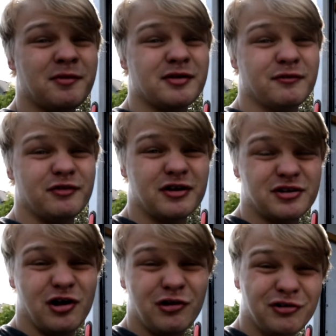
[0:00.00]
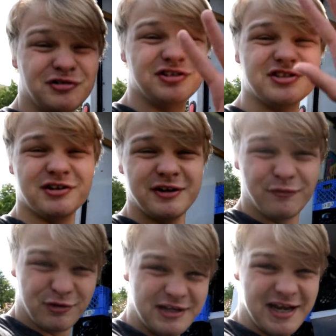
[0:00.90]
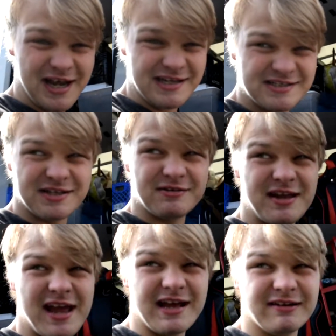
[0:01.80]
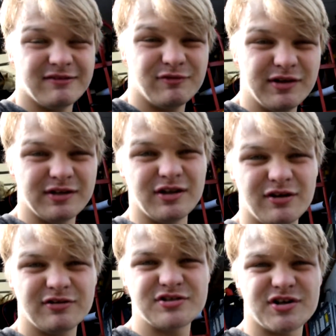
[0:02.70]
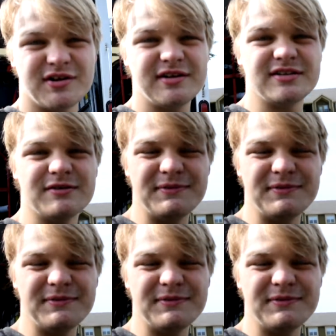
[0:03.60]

going to vlog the whole journey for you guys. So yeah, what a long journey to